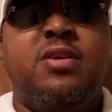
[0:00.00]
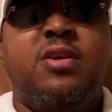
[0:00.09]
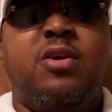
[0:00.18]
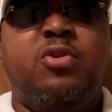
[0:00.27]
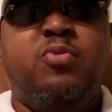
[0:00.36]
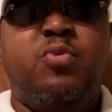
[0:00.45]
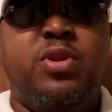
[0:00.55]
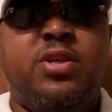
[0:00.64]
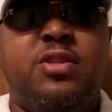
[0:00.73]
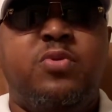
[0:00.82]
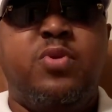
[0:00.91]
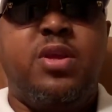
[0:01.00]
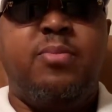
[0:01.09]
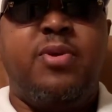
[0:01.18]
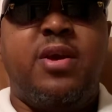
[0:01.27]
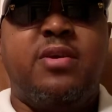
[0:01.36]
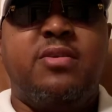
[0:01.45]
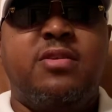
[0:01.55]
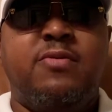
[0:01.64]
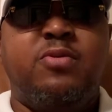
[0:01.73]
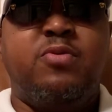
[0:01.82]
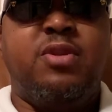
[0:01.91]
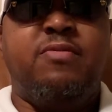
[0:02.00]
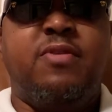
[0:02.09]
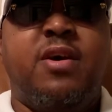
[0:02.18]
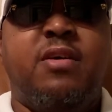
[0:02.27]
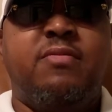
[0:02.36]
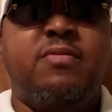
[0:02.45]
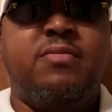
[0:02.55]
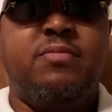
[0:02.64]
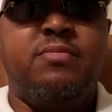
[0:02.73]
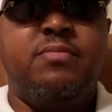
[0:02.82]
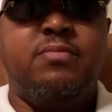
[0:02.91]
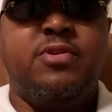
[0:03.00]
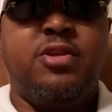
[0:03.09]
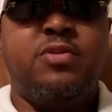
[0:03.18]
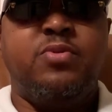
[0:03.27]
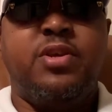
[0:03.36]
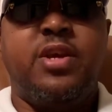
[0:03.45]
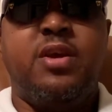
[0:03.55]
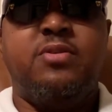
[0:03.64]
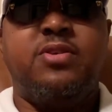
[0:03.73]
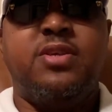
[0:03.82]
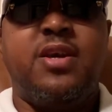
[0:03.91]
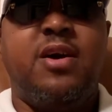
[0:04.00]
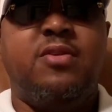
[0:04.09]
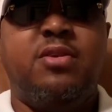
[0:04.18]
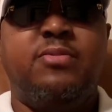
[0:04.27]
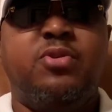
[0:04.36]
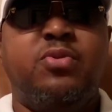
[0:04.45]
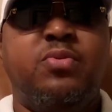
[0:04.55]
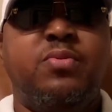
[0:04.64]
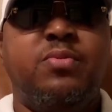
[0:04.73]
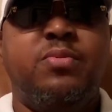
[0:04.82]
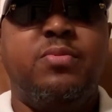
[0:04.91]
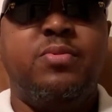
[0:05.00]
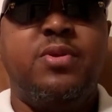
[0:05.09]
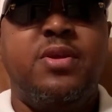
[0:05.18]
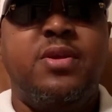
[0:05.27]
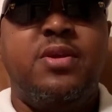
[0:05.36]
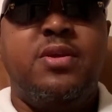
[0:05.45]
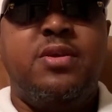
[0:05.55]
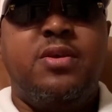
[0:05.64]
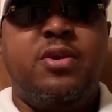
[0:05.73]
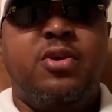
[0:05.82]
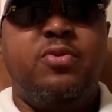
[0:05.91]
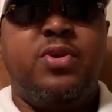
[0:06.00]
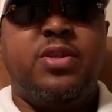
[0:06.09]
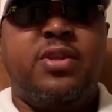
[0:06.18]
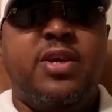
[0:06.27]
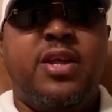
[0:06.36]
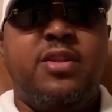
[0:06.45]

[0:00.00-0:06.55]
Oh, you want to get the 3-day package? It's for $25. Comes with a guarantee. All I'm do. You can get the daily